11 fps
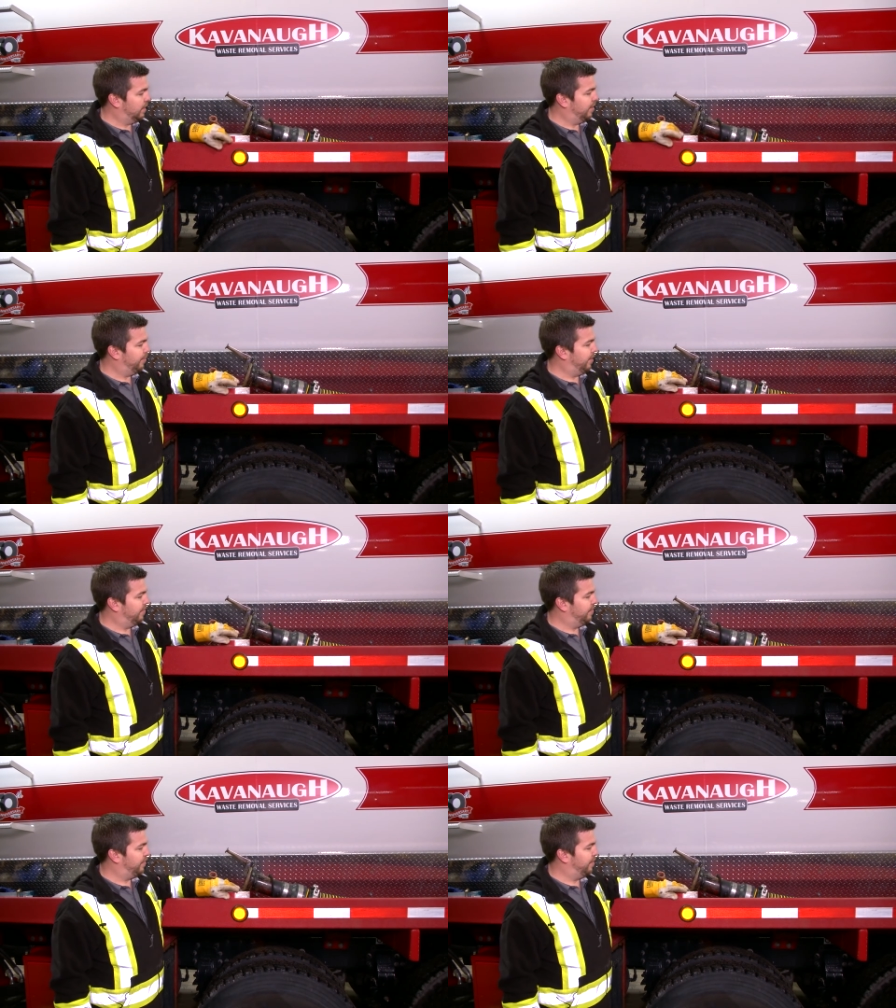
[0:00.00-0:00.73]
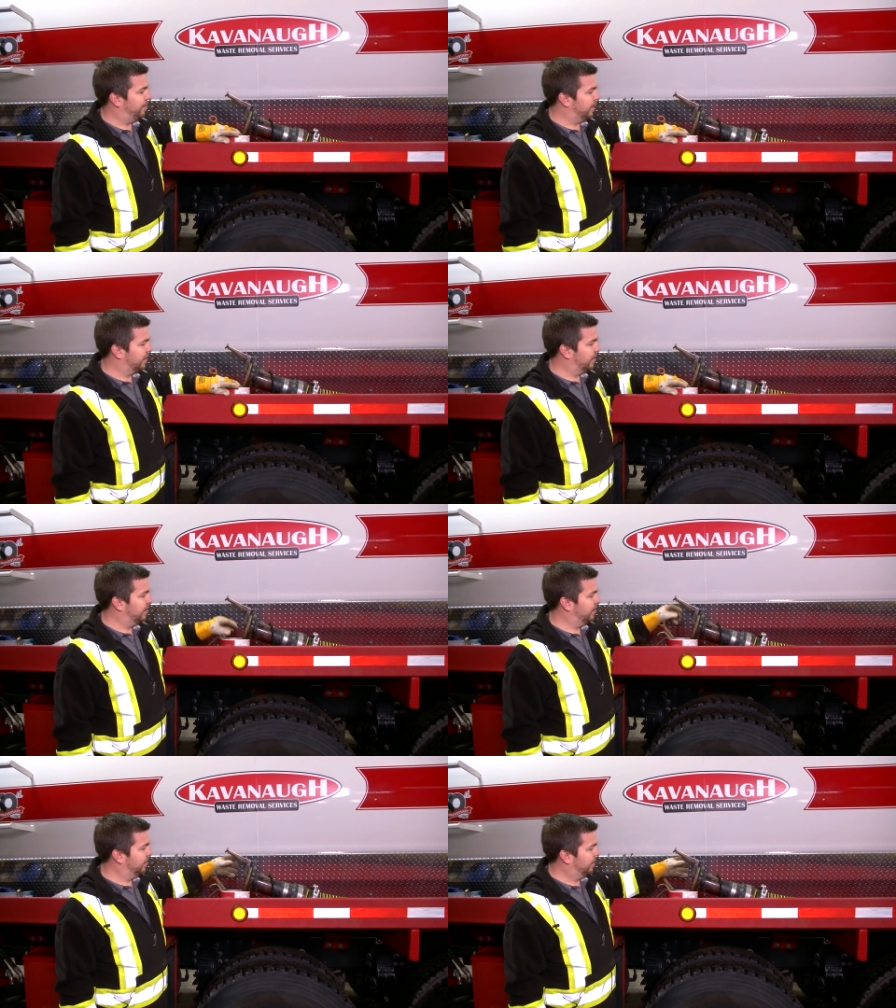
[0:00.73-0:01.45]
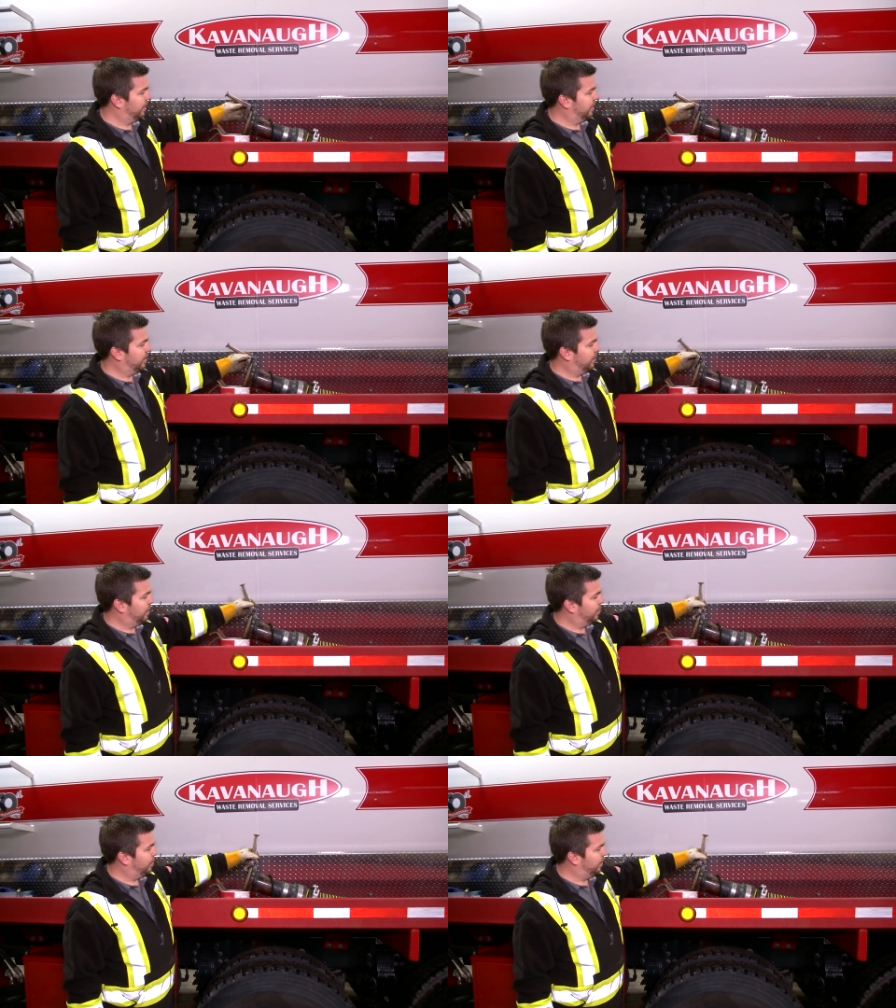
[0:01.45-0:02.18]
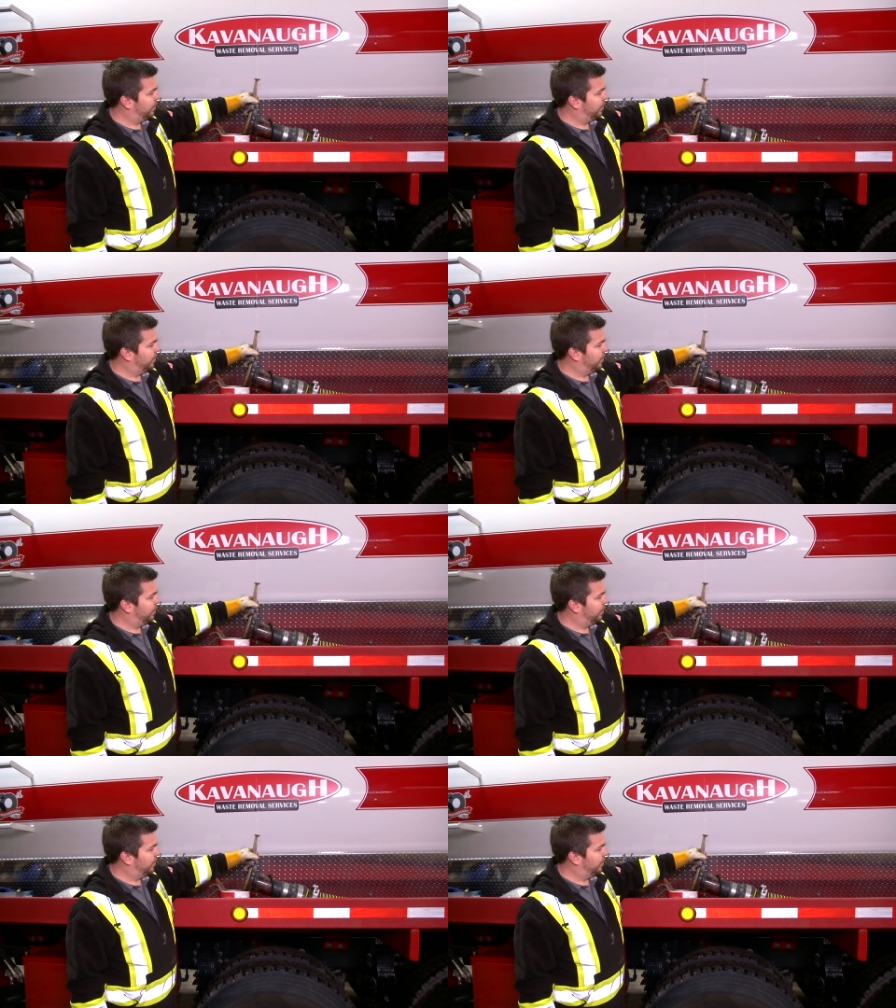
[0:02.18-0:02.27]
Above the marker, we'll